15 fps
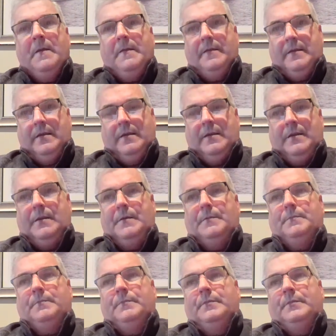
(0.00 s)
the,
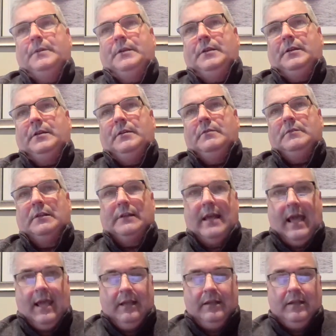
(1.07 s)
the, the
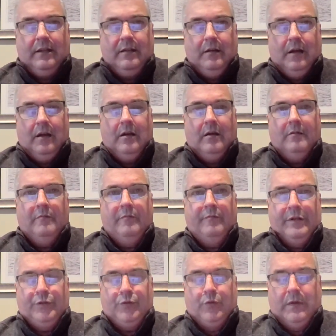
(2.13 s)
lag um,
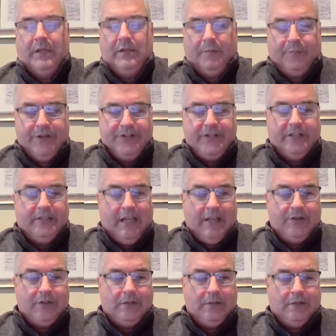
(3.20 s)
between a
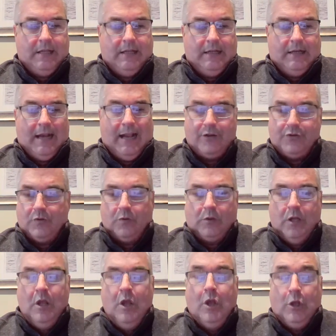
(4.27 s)
presentation and an actual
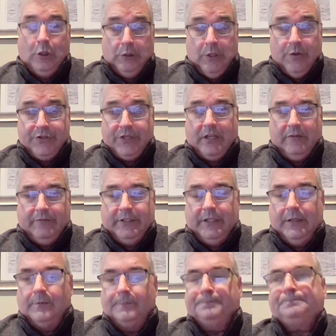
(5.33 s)
closing of a
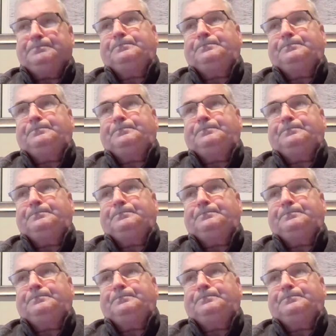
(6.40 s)
deal.